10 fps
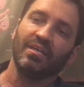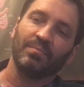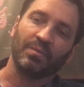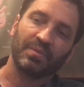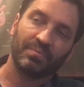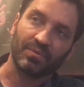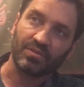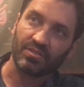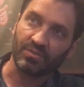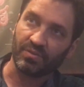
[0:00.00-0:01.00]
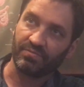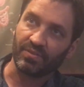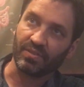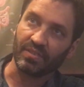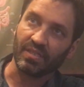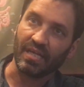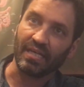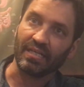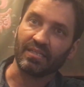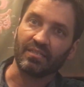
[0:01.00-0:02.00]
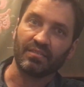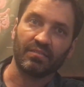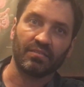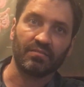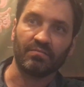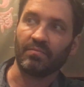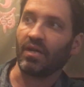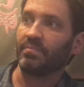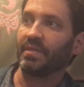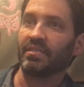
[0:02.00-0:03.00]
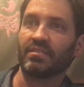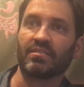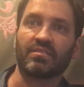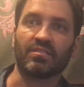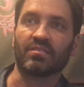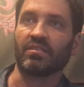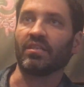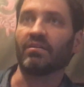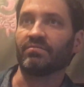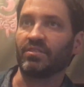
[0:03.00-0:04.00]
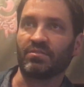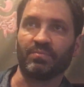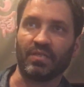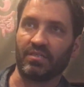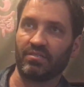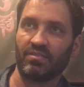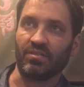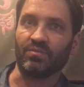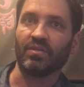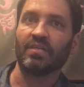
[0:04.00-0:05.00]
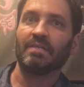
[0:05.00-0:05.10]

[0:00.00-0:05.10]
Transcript: but people are still referring, and our patients just love this place. So